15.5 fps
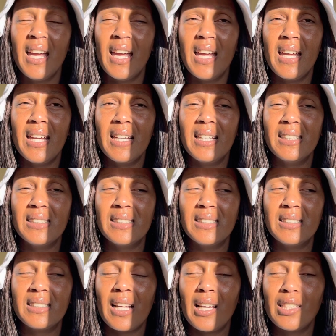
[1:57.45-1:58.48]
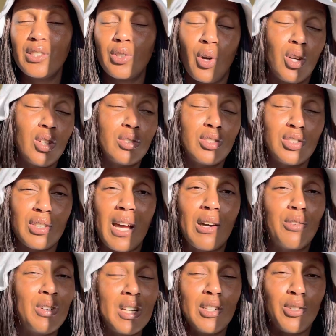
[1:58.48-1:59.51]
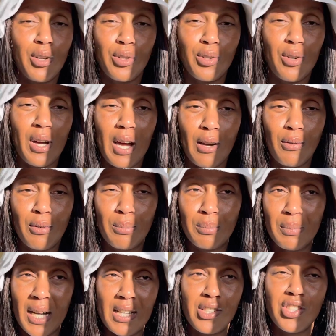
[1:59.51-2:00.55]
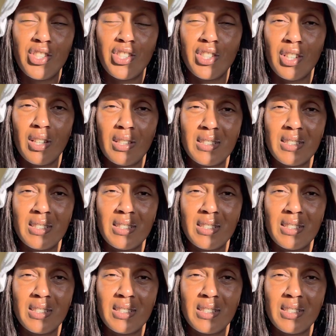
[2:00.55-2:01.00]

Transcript: and I really don't know how much